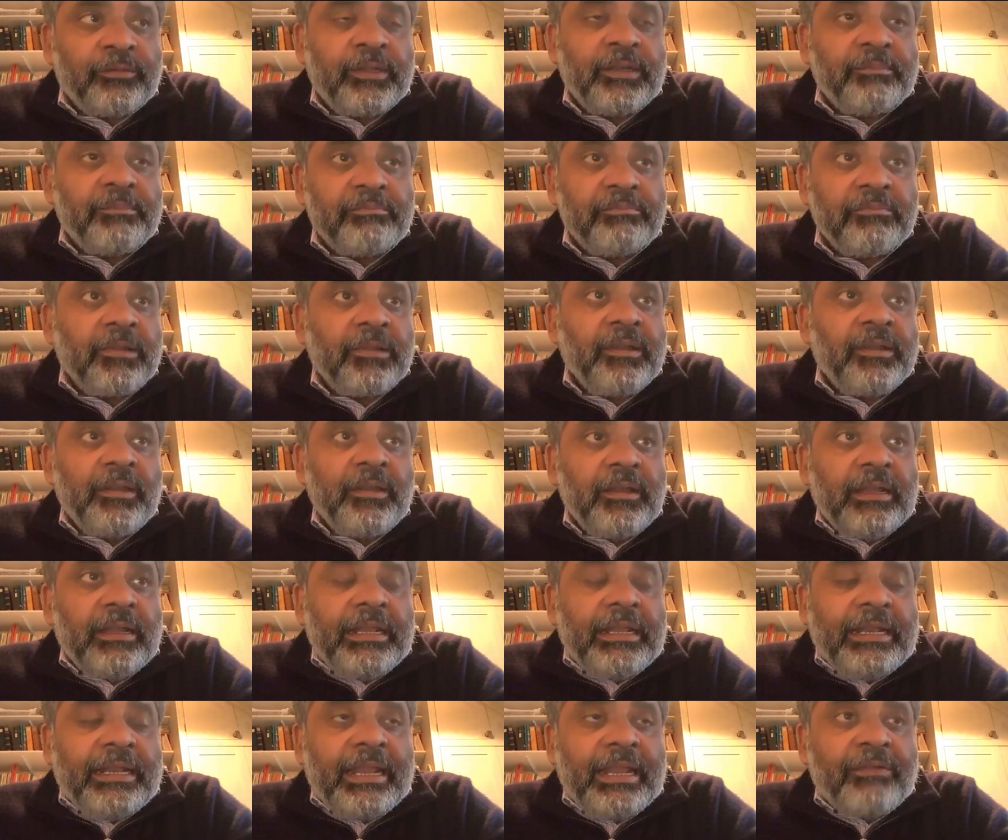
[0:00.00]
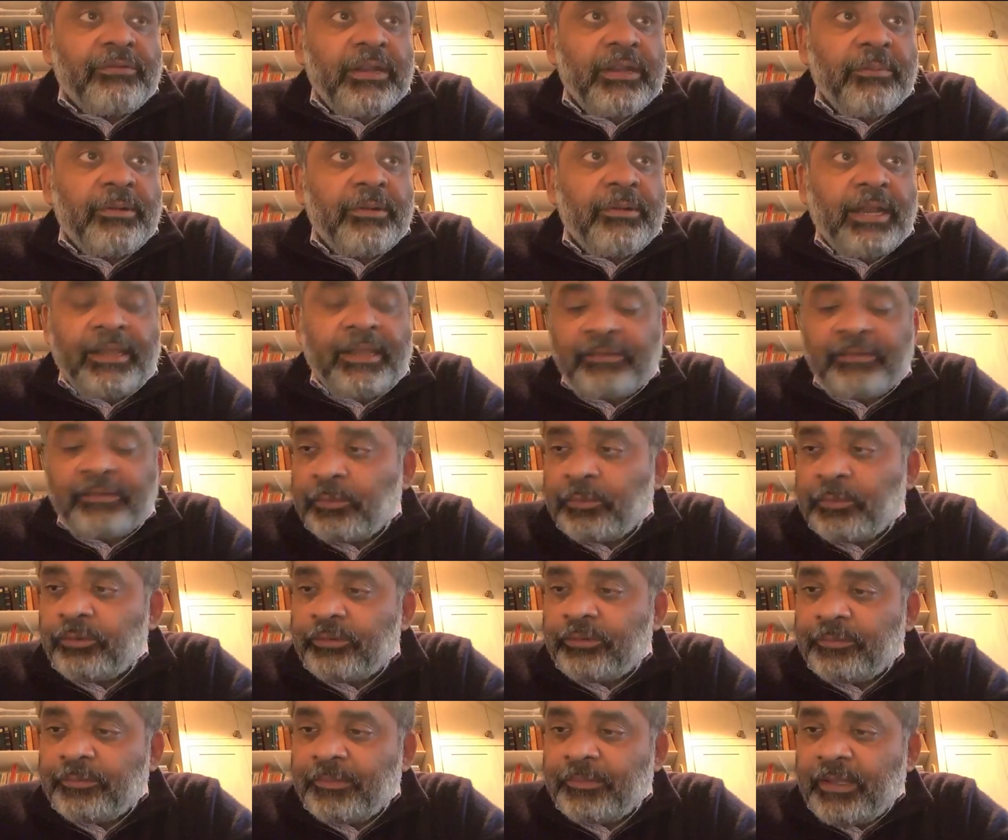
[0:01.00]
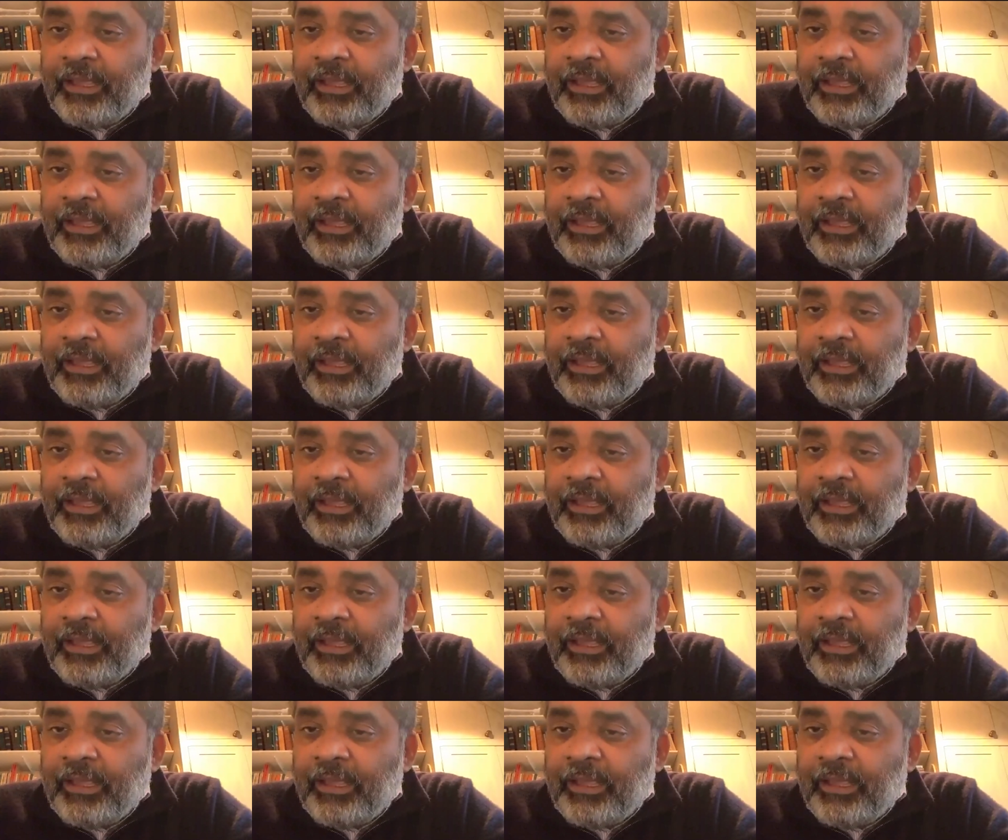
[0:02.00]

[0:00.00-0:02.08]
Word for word: the left liberal, I suppose.